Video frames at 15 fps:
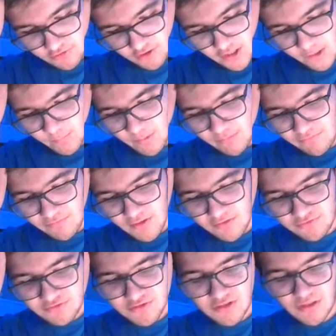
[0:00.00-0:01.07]
ahead of my
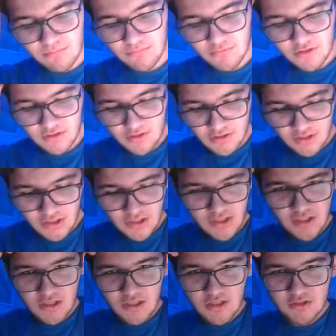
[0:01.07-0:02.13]
fantasy team.
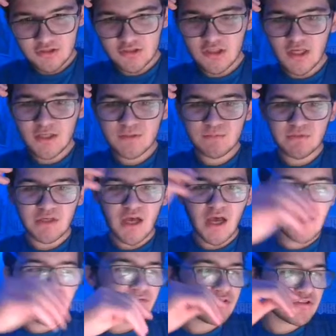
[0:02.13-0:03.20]
Just ask me.
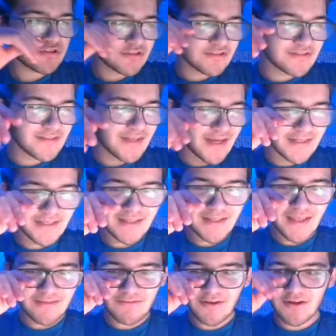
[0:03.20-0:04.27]
I finished second in
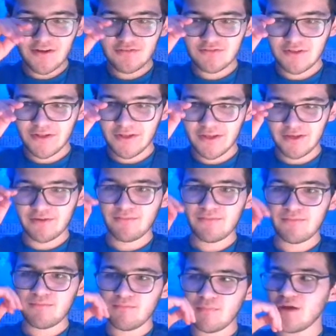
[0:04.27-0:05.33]
that fantasy league.
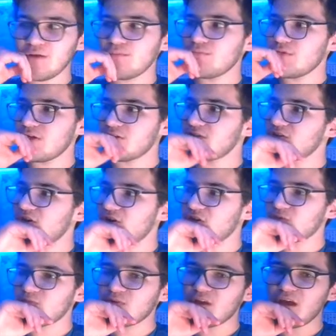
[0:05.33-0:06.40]
But this year he's
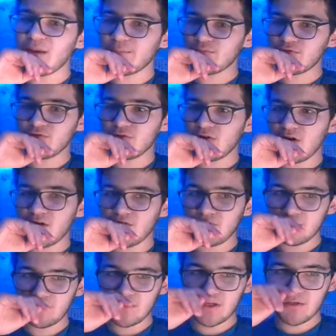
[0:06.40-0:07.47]
been absolutely awful.
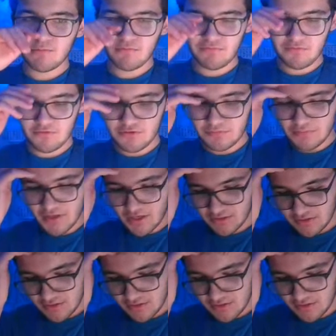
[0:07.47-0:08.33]
It's like he reverted back to